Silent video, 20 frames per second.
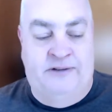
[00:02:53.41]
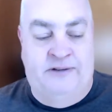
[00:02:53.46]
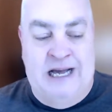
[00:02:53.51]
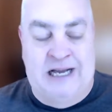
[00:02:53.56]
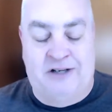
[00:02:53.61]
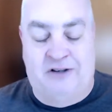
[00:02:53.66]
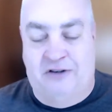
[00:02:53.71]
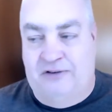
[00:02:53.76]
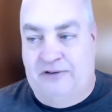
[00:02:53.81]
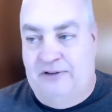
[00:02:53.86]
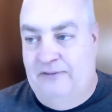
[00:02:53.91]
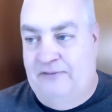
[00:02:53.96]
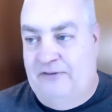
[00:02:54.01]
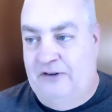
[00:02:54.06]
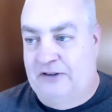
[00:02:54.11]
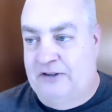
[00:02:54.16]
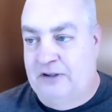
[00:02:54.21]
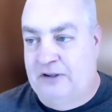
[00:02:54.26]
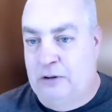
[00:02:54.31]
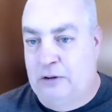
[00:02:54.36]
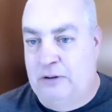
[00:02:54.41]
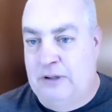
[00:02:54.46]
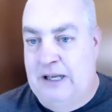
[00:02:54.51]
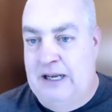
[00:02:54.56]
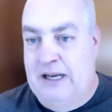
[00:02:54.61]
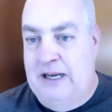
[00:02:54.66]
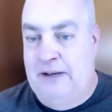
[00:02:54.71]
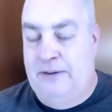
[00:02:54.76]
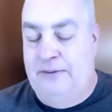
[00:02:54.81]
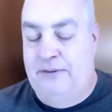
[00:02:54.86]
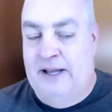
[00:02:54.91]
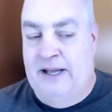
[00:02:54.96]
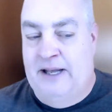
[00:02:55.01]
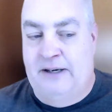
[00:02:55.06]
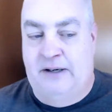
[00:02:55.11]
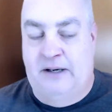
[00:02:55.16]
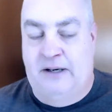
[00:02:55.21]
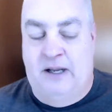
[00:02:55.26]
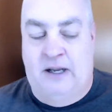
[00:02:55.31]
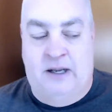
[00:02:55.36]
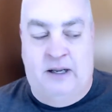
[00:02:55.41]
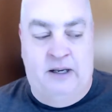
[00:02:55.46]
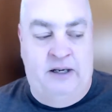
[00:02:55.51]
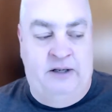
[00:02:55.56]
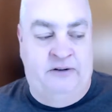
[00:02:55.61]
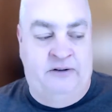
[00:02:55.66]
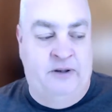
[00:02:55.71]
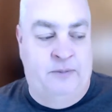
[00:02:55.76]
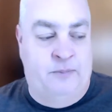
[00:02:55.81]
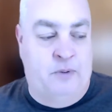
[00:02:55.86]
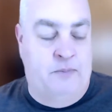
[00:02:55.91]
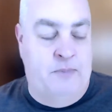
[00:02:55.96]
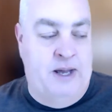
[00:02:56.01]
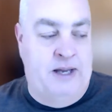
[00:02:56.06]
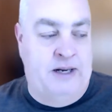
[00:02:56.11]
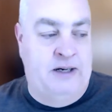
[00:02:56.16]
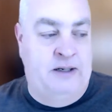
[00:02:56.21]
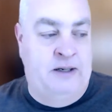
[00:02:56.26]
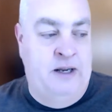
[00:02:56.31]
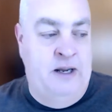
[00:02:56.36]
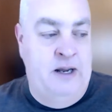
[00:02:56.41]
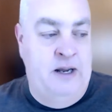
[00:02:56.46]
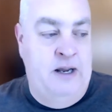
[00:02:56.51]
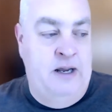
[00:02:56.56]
not just the physical key that is implemented.